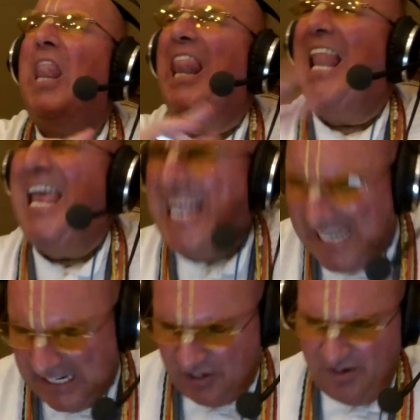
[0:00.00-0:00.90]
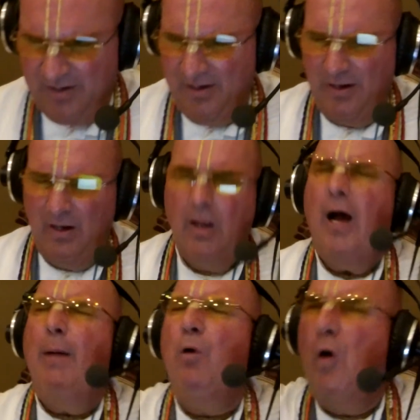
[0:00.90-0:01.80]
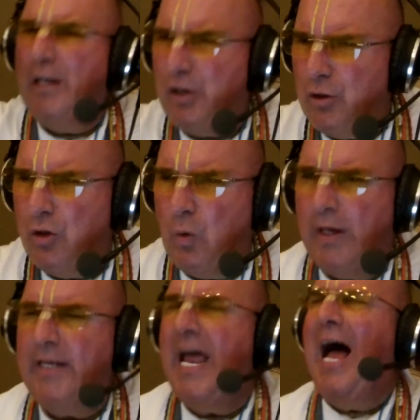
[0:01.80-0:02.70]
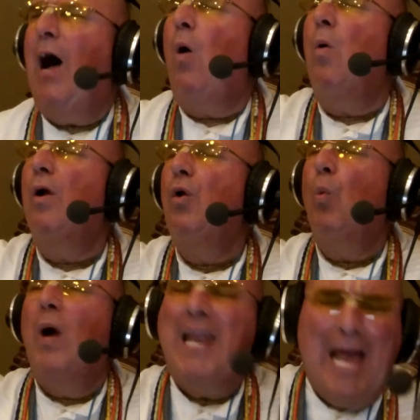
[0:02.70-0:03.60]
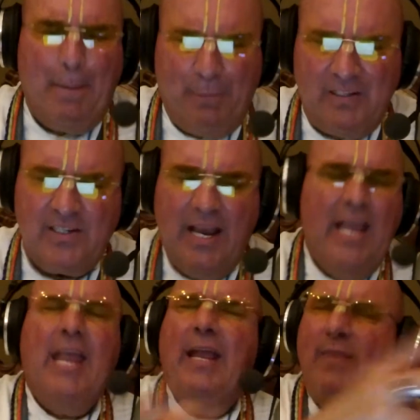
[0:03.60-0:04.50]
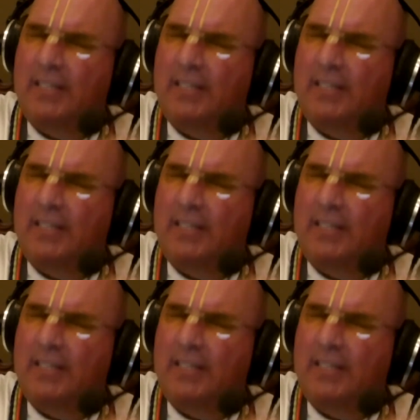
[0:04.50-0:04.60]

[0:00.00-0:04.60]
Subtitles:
like it, I'm going to do it. Now, what happens? In the